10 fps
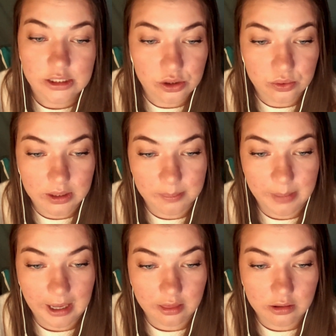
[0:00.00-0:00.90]
to
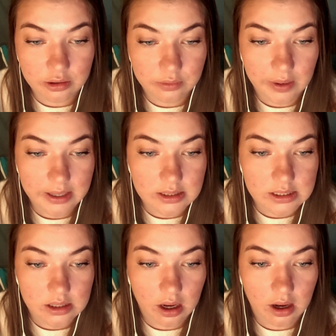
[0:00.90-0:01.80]
combat the
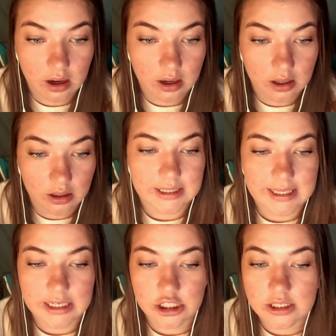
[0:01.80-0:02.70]
threats on
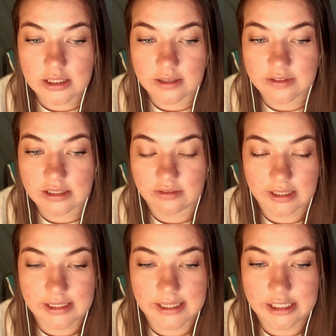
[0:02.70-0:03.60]
the edges of
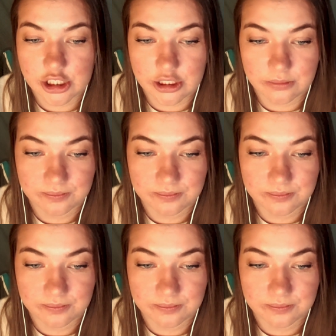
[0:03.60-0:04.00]
civilization.